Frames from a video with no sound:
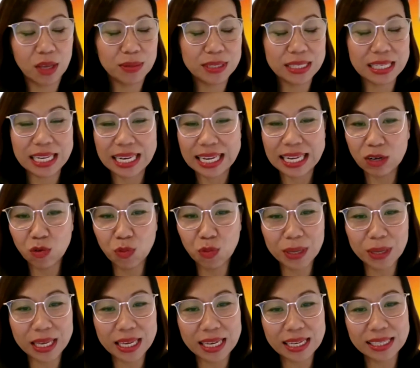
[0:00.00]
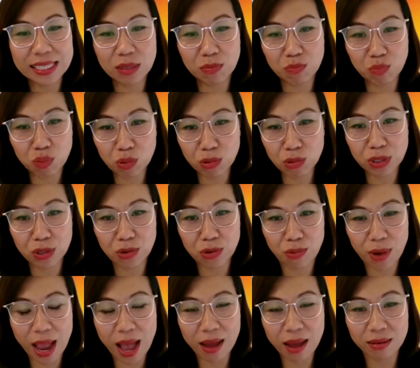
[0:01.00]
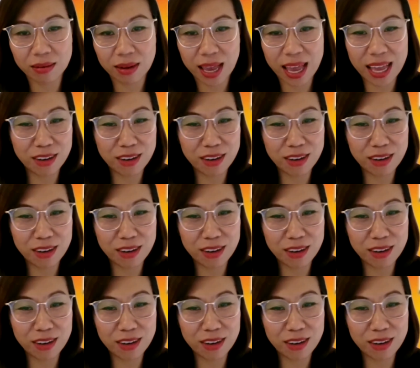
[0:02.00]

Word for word: there was little peer support around,